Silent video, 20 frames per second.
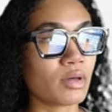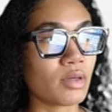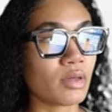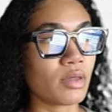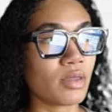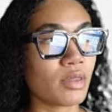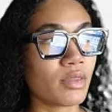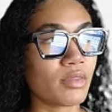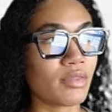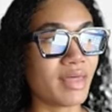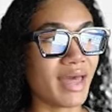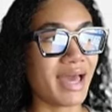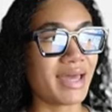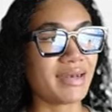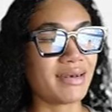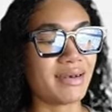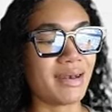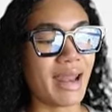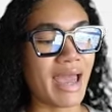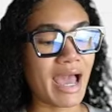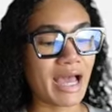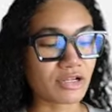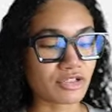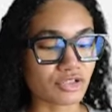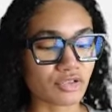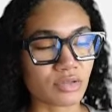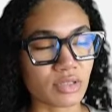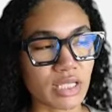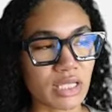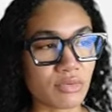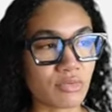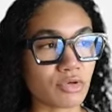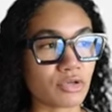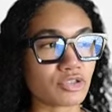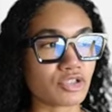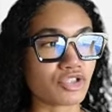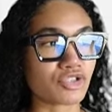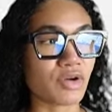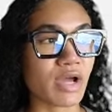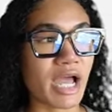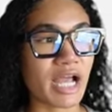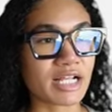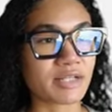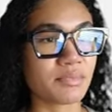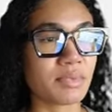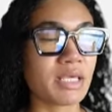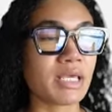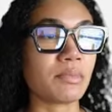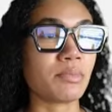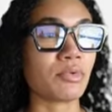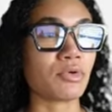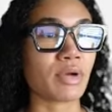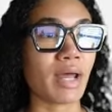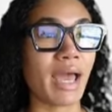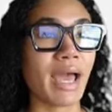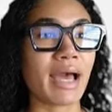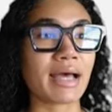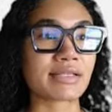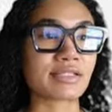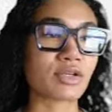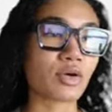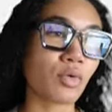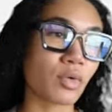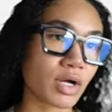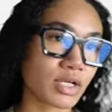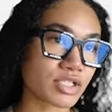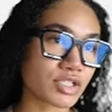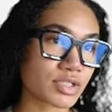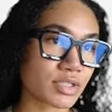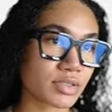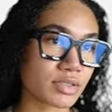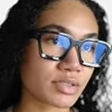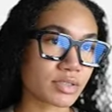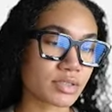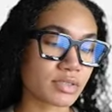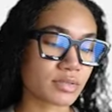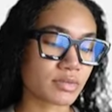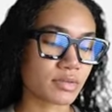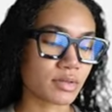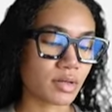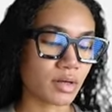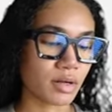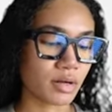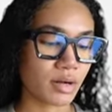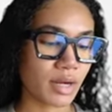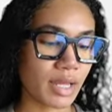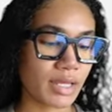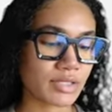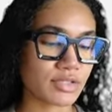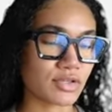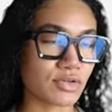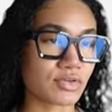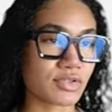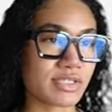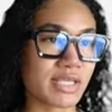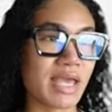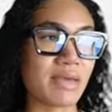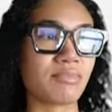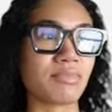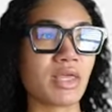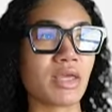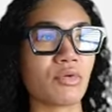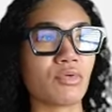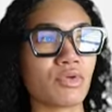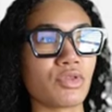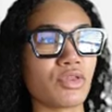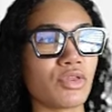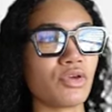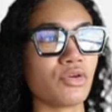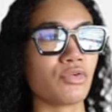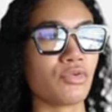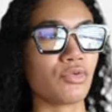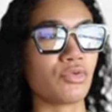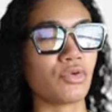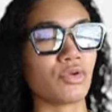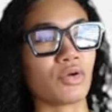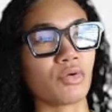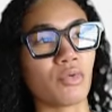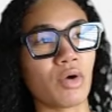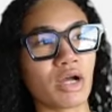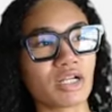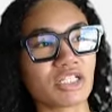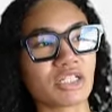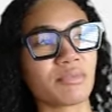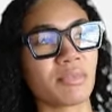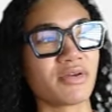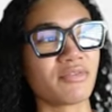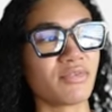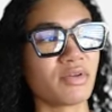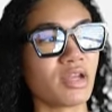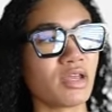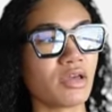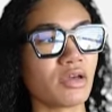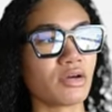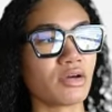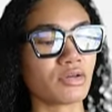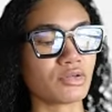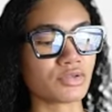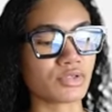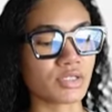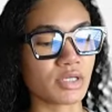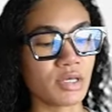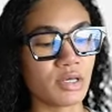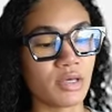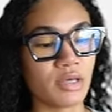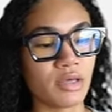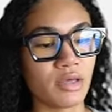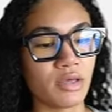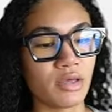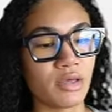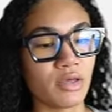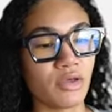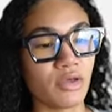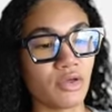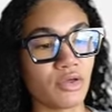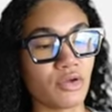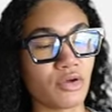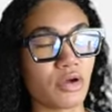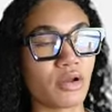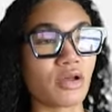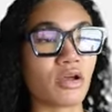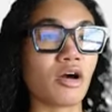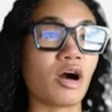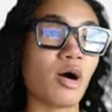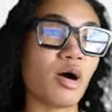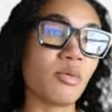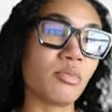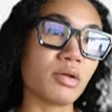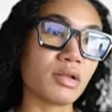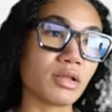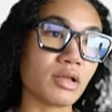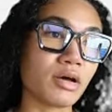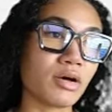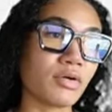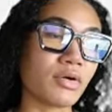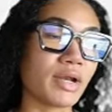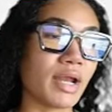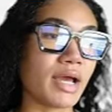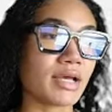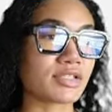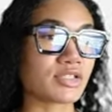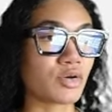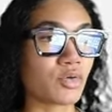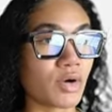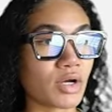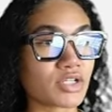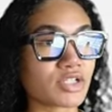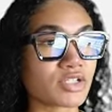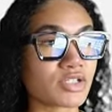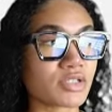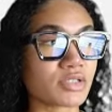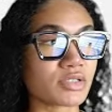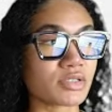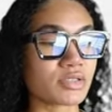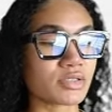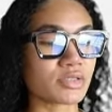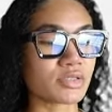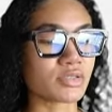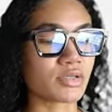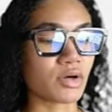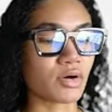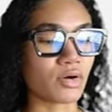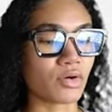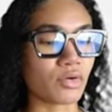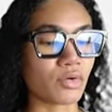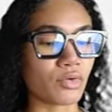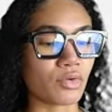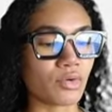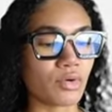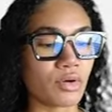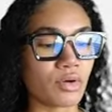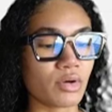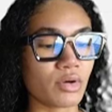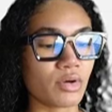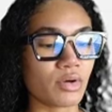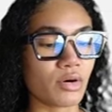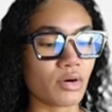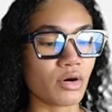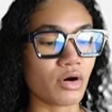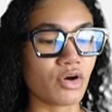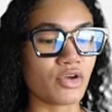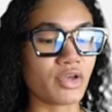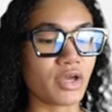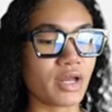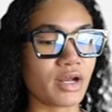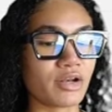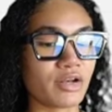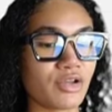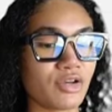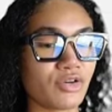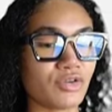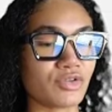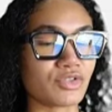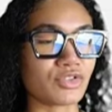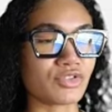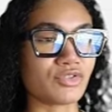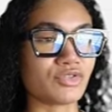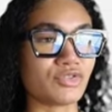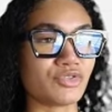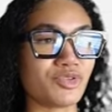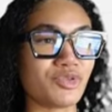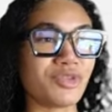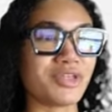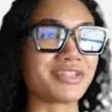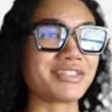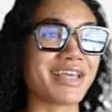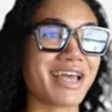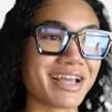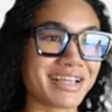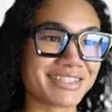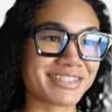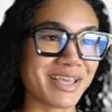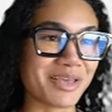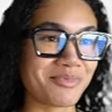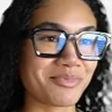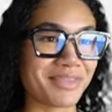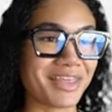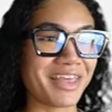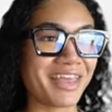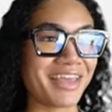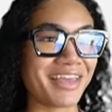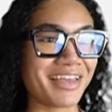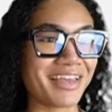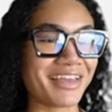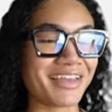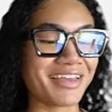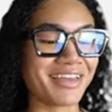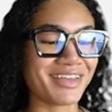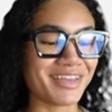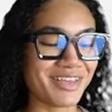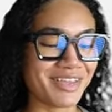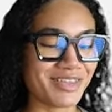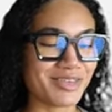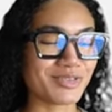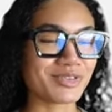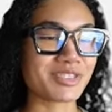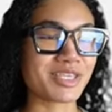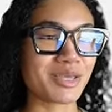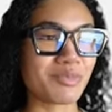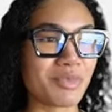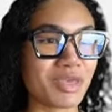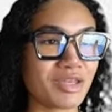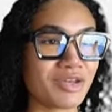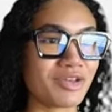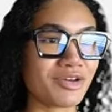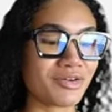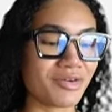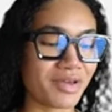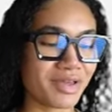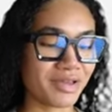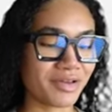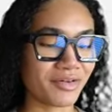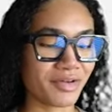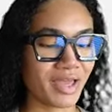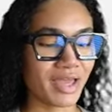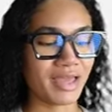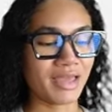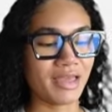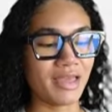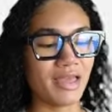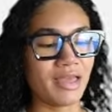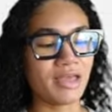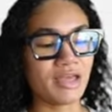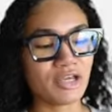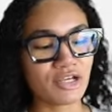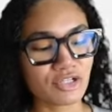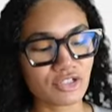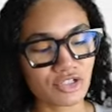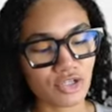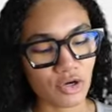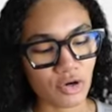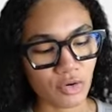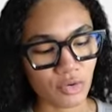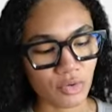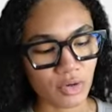that naturally will attract people to ask questions. All right. So same thing with you. You're watching my videos, you're going to comment below and ask questions. So all you got to do is do the exact same thing you see me doing. Okay. So